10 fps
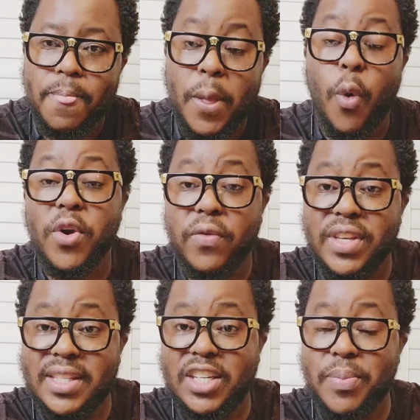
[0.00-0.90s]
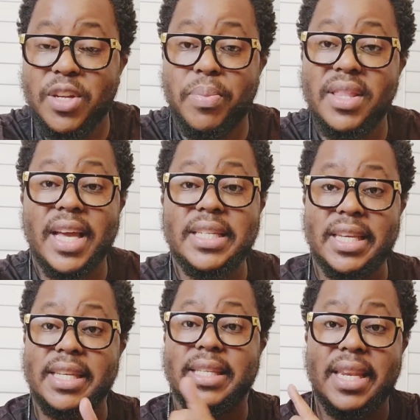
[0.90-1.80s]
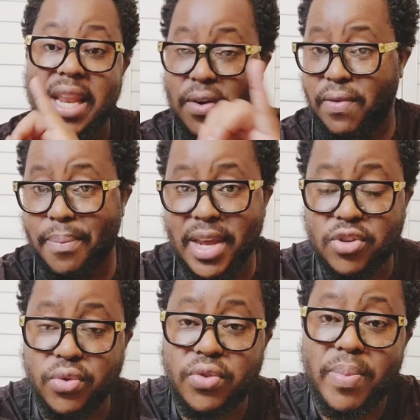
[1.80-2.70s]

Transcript: One of the statements being that he has never met Ruth